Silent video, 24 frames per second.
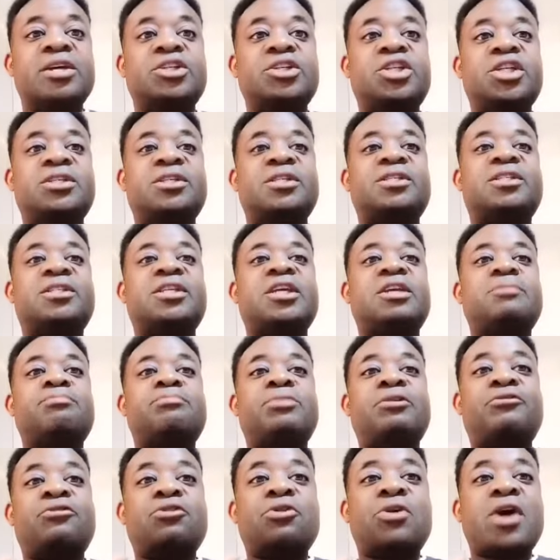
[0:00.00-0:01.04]
Jesus said,
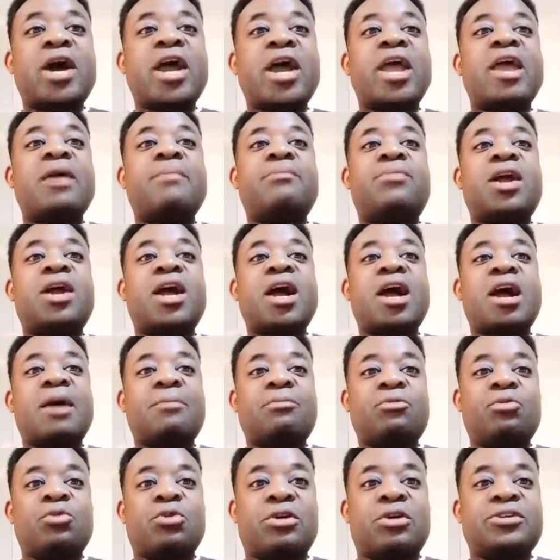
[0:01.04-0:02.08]
"Before
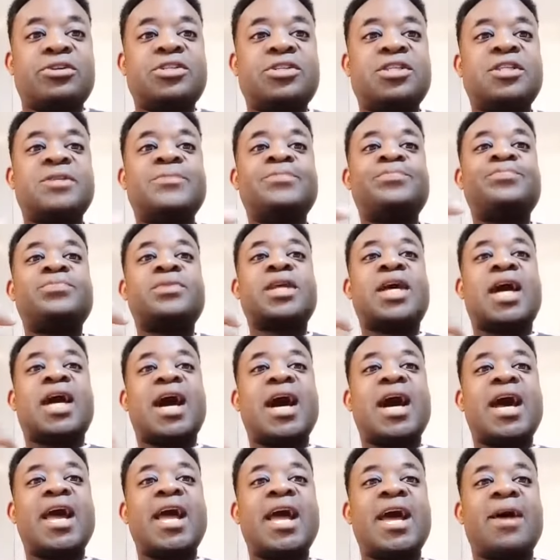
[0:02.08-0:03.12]
Abraham was,
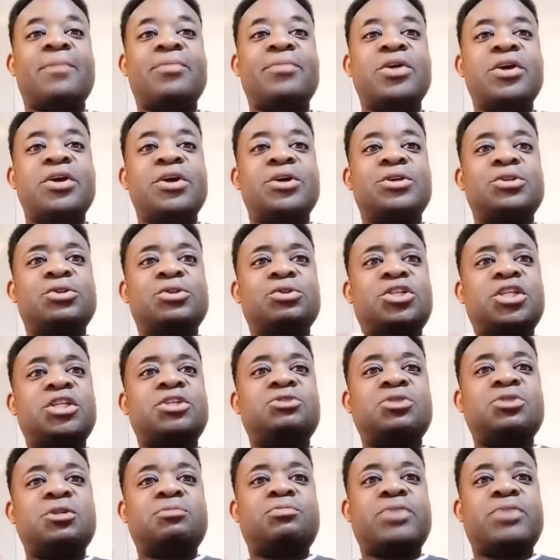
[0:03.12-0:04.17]
I am." So
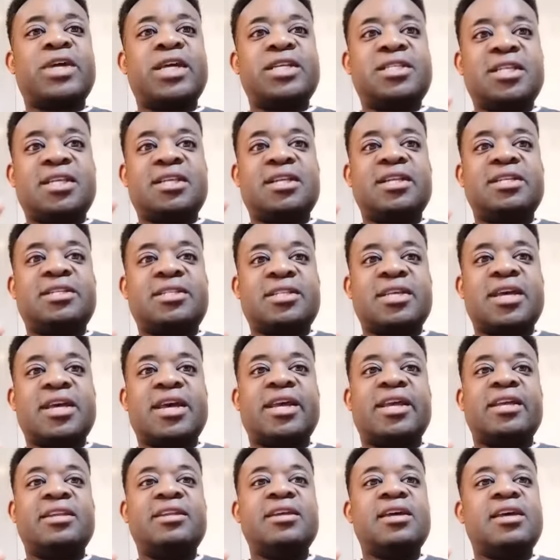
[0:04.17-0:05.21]
Jesus was basically
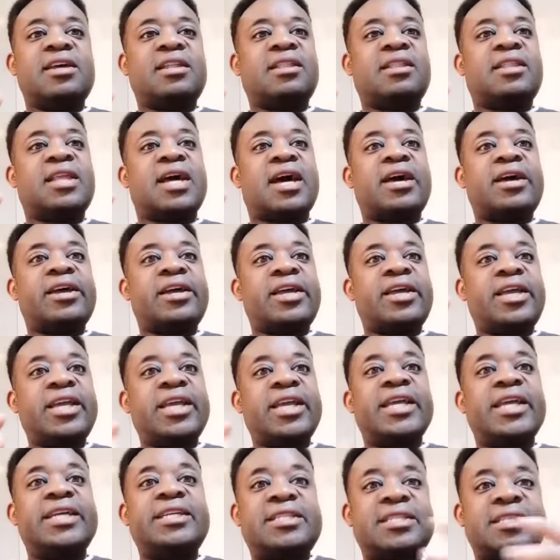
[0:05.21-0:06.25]
saying that
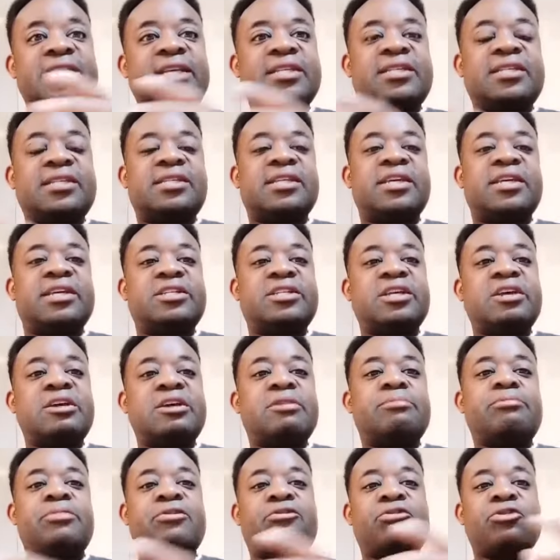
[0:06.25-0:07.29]
he existed
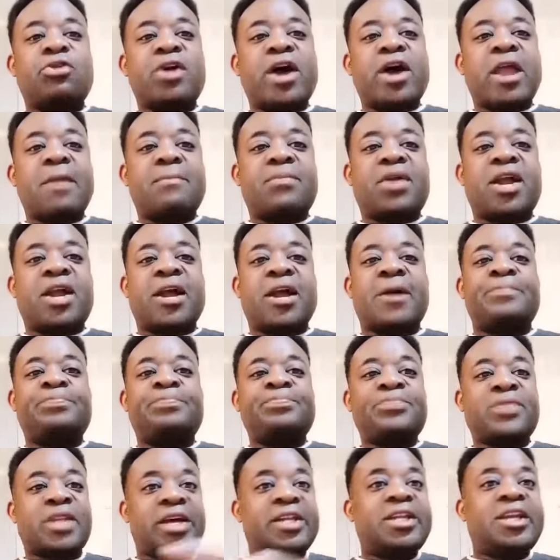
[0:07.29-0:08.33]
before Abraham.
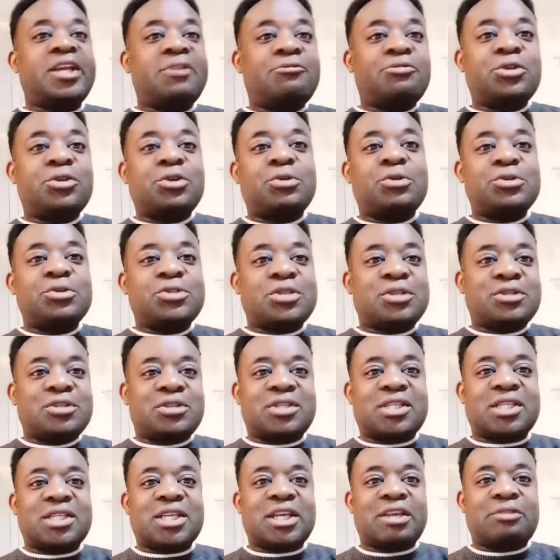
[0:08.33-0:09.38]
And he even goes on
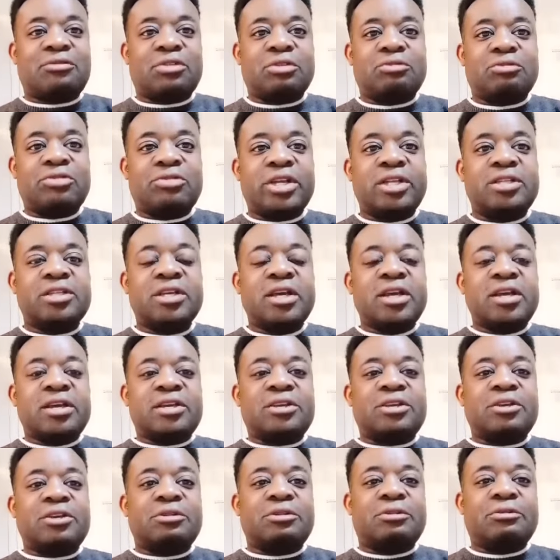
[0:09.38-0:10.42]
to say, if you read,
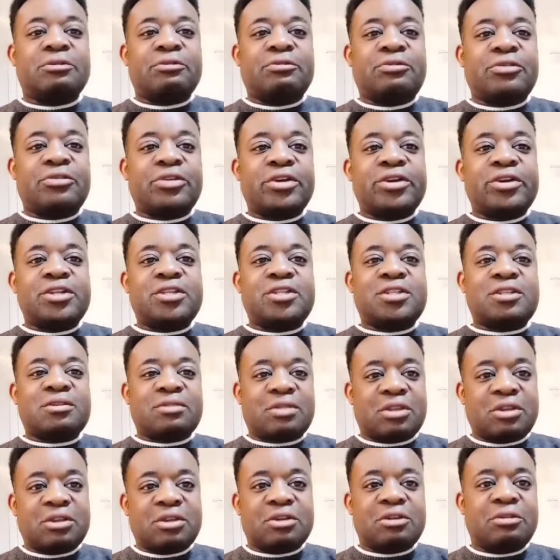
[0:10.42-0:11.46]
you know, the verse,
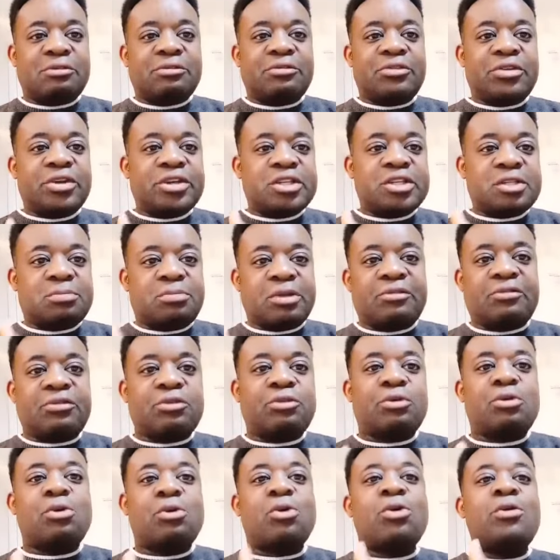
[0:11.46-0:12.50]
the, you know, the verse
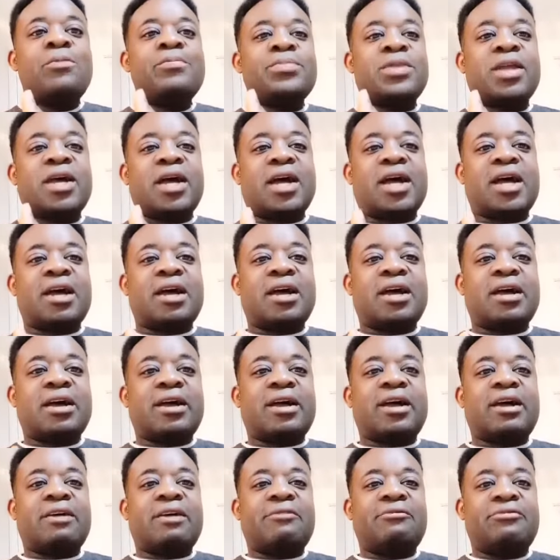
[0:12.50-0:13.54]
before
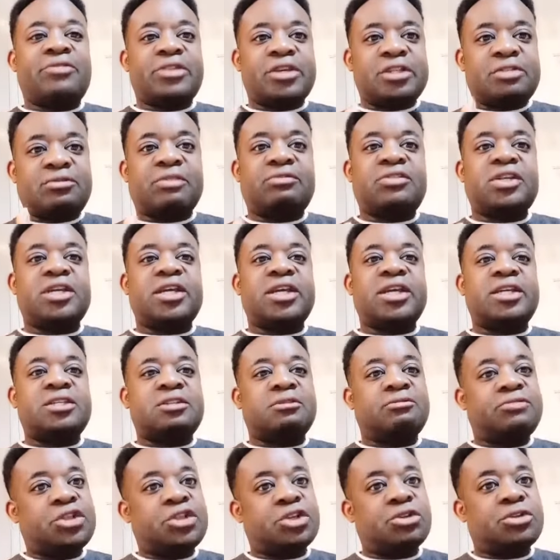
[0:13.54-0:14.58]
verse 58
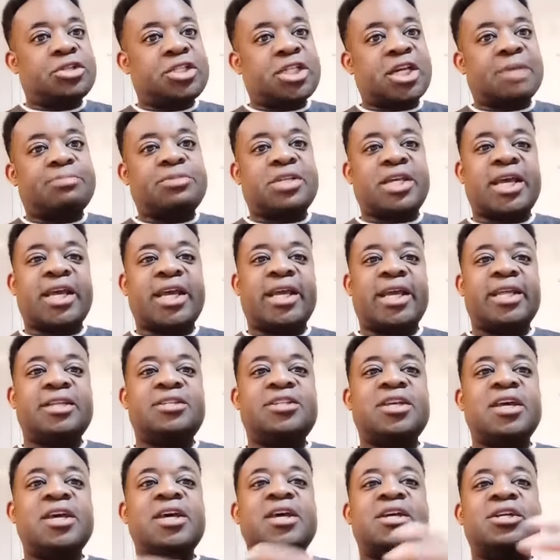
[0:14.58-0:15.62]
of John chapter
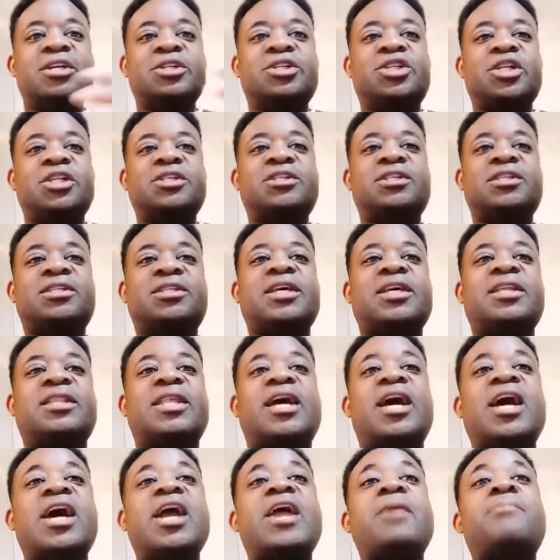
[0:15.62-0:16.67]
8, Jesus said
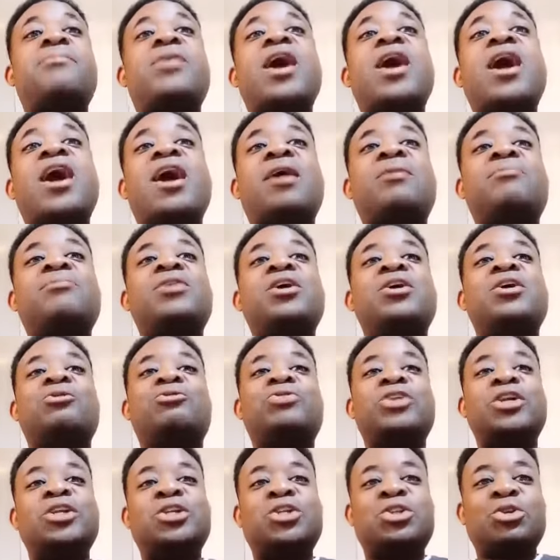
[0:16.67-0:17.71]
that Abraham
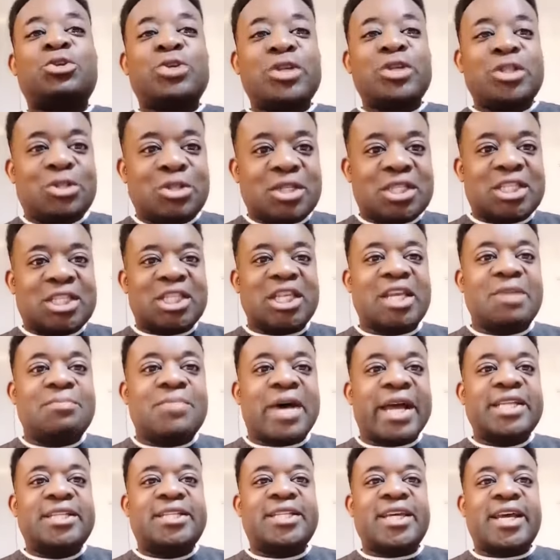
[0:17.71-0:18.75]
rejoiced to see
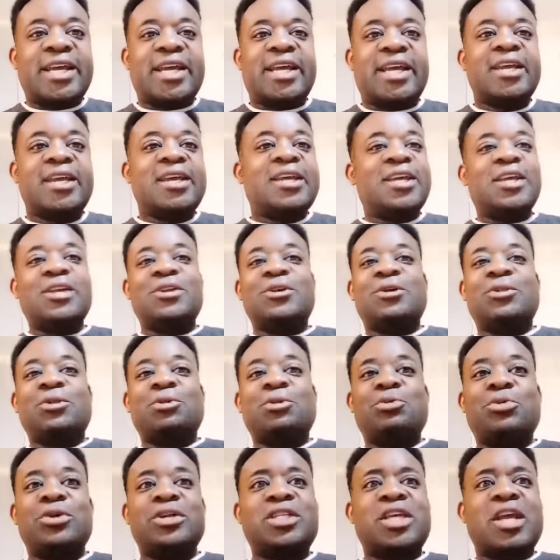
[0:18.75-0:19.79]
my day. In
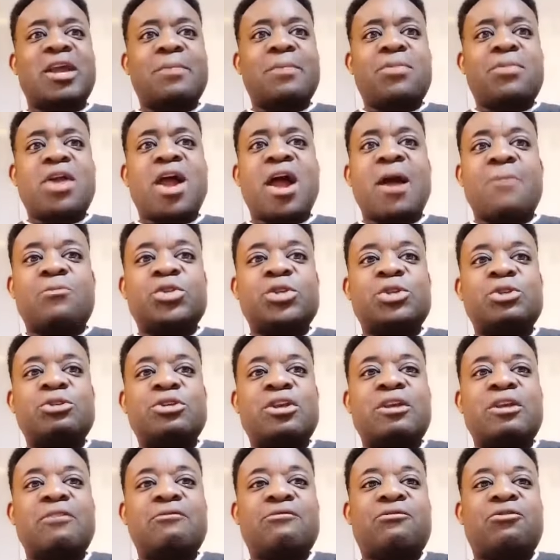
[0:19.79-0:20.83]
other words, Abraham was
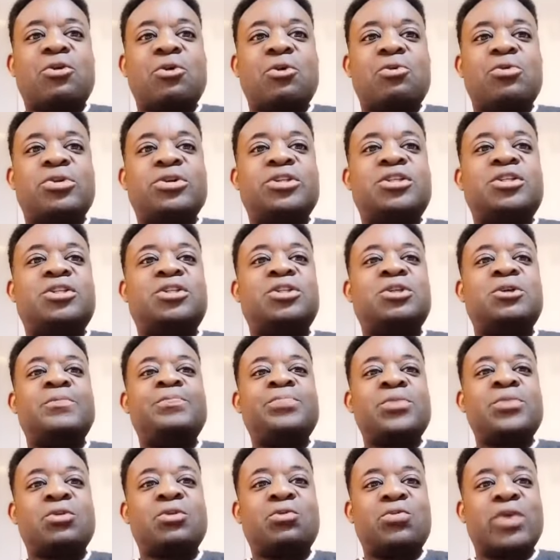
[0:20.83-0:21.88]
looking forward to
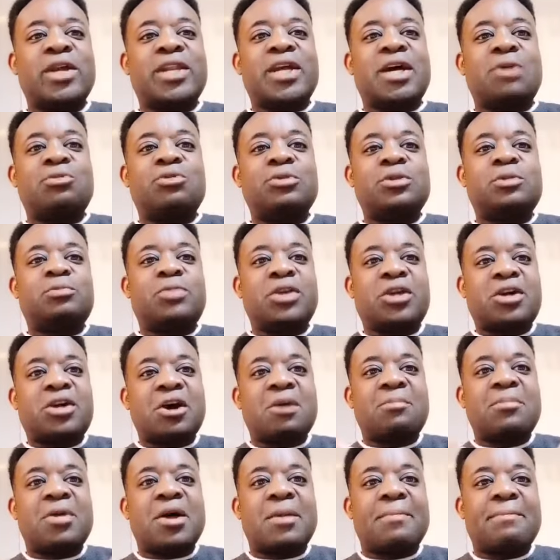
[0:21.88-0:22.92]
when I would
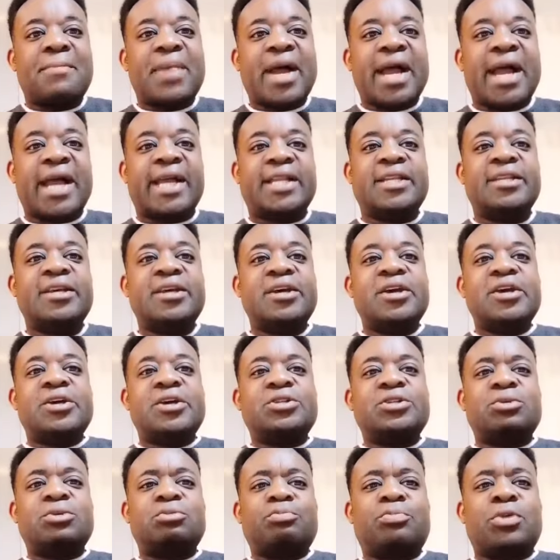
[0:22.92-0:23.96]
become a man.
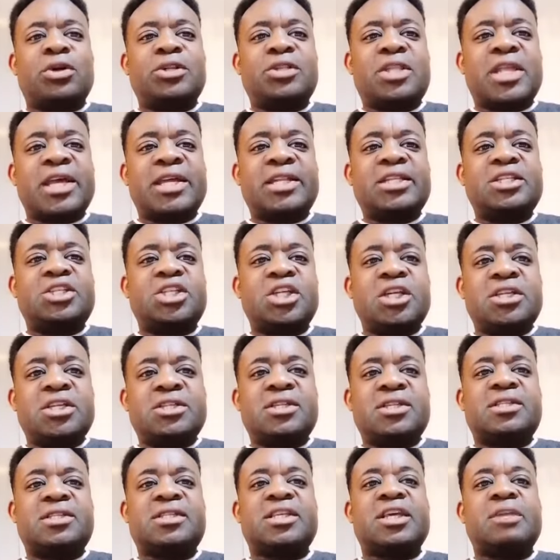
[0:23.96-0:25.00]
So, but then
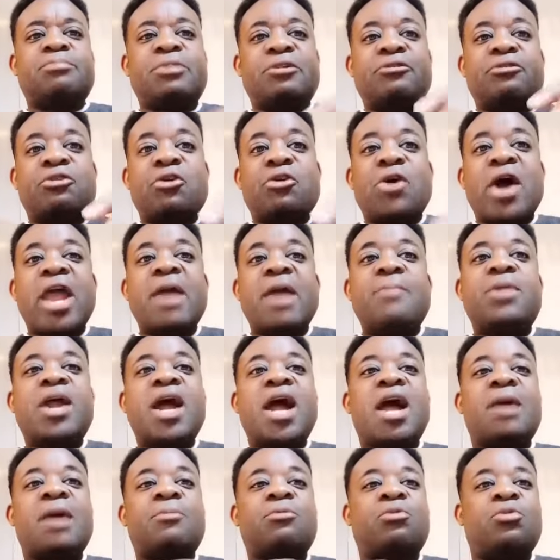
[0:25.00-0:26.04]
Jesus said, "Before
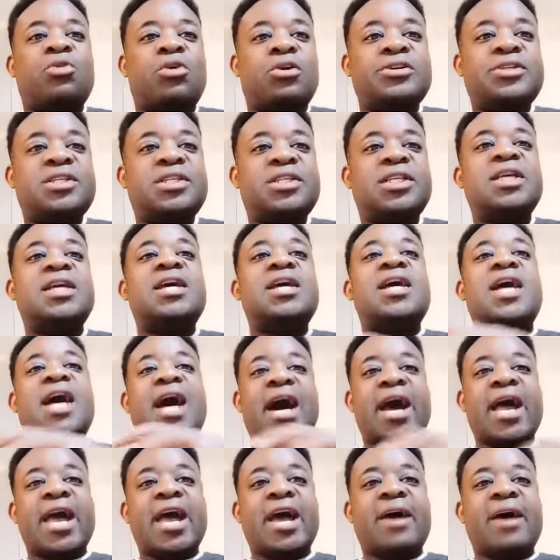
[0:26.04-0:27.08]
Abraham was,
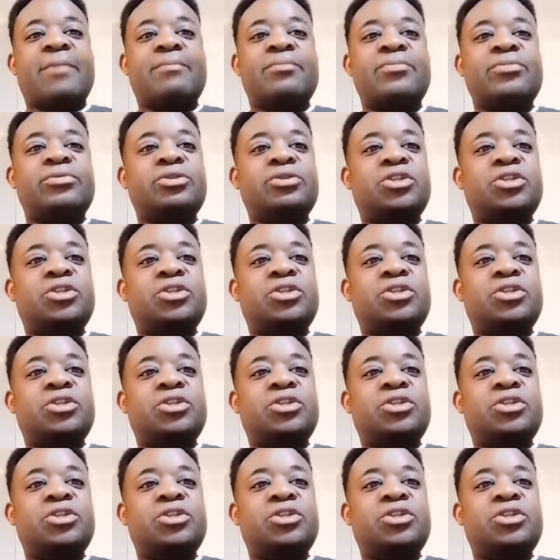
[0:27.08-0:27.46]
I am."